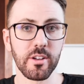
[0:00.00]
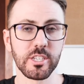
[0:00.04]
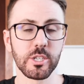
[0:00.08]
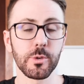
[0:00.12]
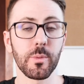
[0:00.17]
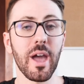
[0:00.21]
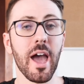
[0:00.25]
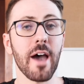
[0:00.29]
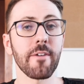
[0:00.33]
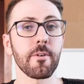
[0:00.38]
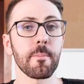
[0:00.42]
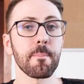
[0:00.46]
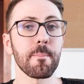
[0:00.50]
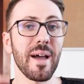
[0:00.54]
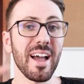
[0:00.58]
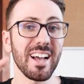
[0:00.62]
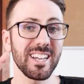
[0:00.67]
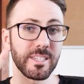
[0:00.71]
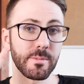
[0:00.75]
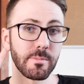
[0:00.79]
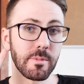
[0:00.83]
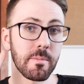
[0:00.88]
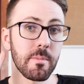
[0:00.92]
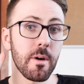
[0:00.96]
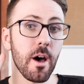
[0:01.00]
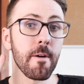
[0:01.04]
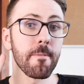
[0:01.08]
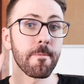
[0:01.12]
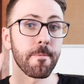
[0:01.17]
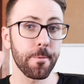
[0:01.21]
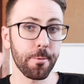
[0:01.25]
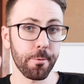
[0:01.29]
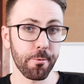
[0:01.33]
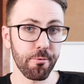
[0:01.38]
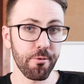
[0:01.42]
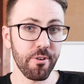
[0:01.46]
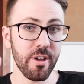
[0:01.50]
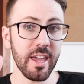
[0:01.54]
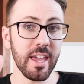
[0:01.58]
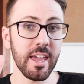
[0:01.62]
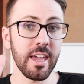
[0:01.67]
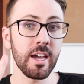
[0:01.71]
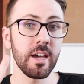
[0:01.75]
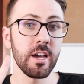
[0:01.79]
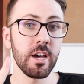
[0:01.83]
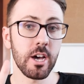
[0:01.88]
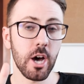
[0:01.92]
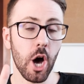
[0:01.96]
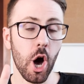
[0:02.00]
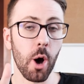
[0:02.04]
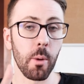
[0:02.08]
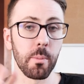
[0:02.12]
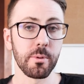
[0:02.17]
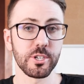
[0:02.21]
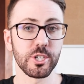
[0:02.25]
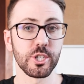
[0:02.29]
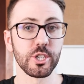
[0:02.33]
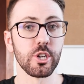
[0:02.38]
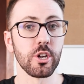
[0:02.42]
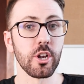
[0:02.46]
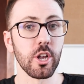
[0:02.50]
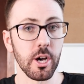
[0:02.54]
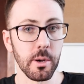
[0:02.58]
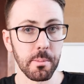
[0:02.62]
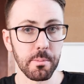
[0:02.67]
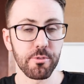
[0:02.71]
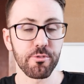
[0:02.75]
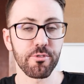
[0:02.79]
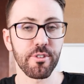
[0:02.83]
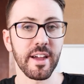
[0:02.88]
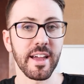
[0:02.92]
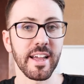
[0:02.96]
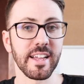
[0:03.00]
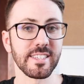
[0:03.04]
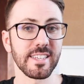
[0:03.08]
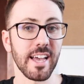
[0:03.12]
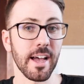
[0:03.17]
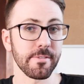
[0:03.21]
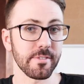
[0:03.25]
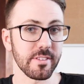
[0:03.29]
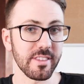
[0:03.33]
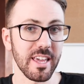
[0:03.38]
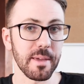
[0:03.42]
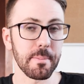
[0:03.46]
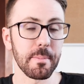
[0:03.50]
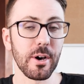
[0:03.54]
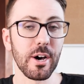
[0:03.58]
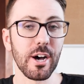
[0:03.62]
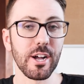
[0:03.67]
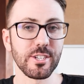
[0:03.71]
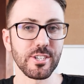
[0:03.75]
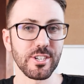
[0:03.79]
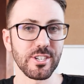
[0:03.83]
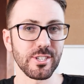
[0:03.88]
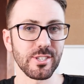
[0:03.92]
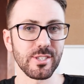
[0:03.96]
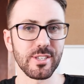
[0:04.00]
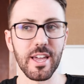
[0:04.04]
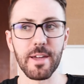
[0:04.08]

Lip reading: So we have a maximum of 3 optional upgrades after they purchase.